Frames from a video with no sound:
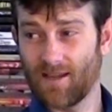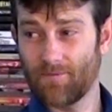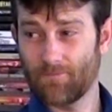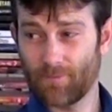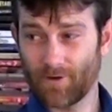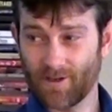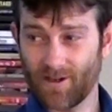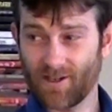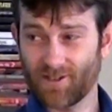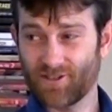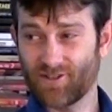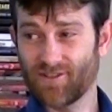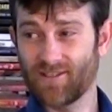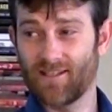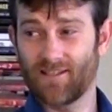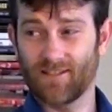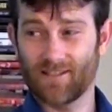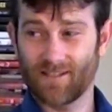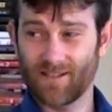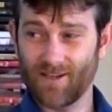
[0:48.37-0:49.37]
In production
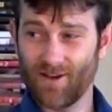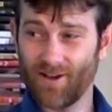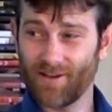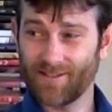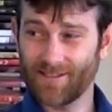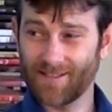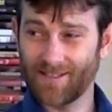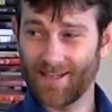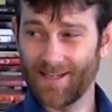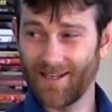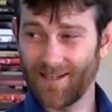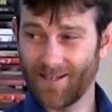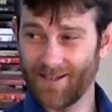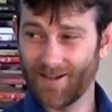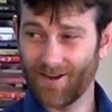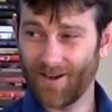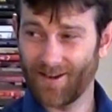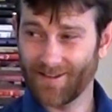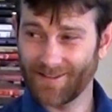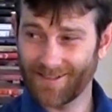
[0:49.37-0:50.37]
since
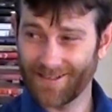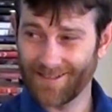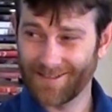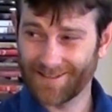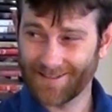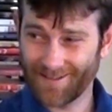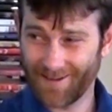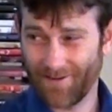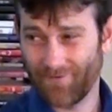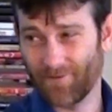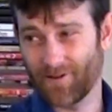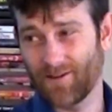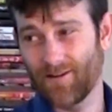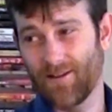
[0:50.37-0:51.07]
1997.